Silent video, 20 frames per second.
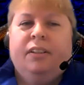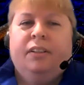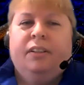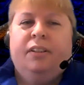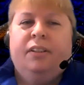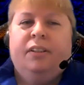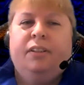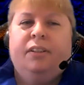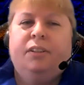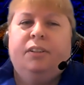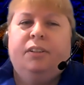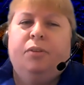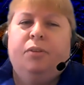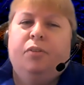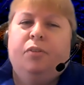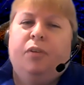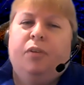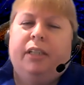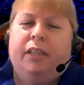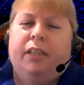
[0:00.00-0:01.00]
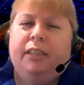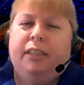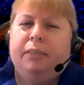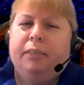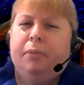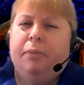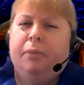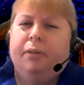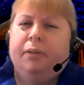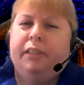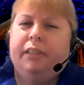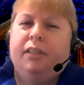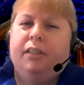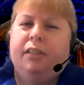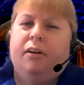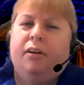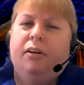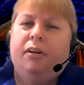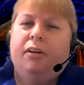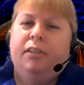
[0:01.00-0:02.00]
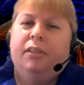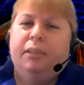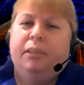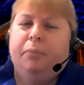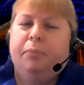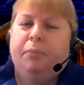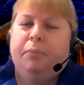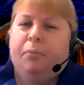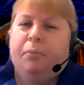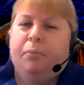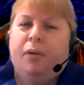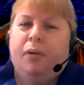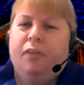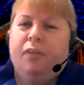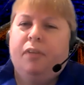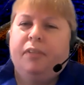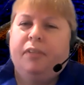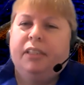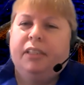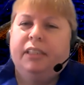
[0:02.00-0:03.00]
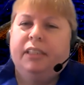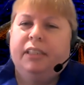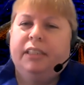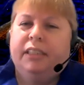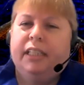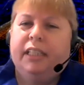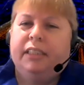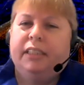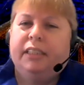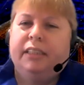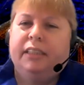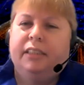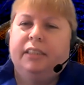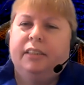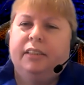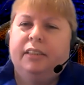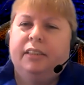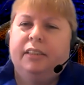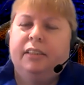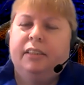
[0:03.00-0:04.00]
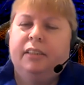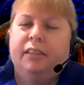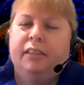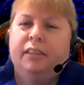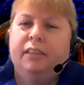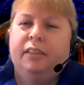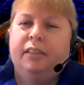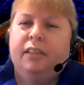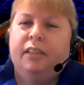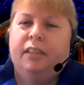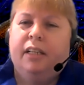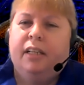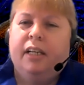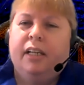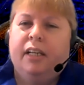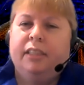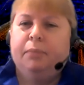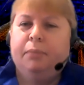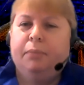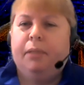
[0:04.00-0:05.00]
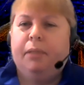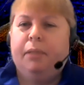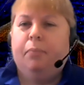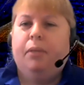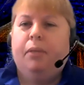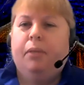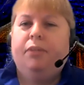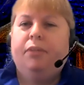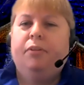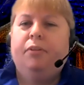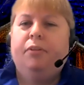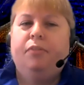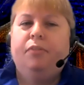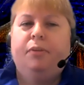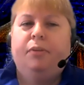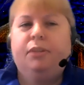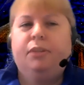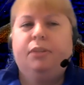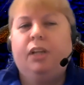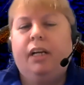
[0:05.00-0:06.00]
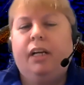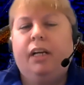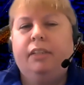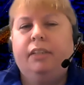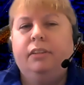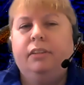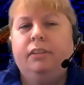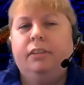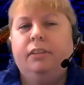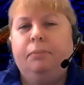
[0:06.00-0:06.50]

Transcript: So, of what does Mary's call to be a prophet consist? To be a mother of her child?